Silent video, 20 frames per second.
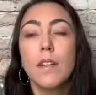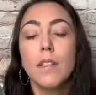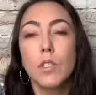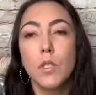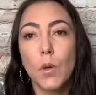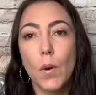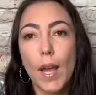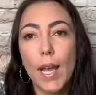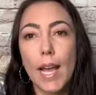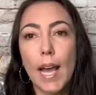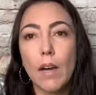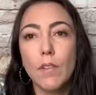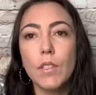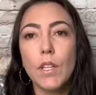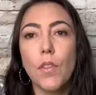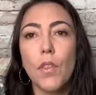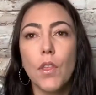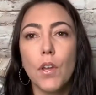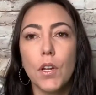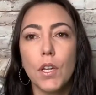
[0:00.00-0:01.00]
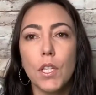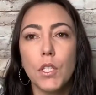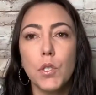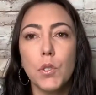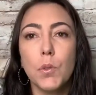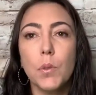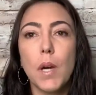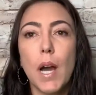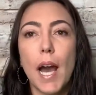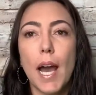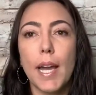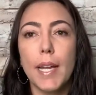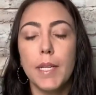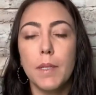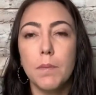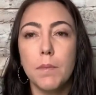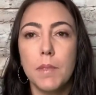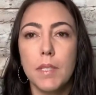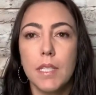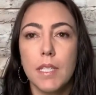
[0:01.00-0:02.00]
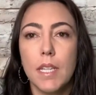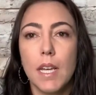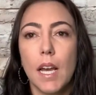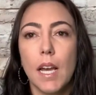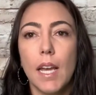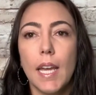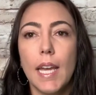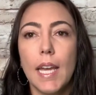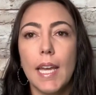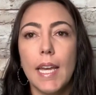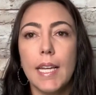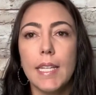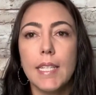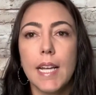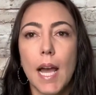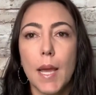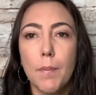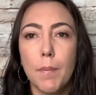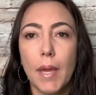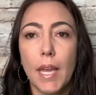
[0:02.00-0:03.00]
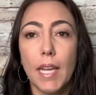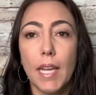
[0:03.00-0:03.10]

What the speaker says: So I counted 32 items and I paid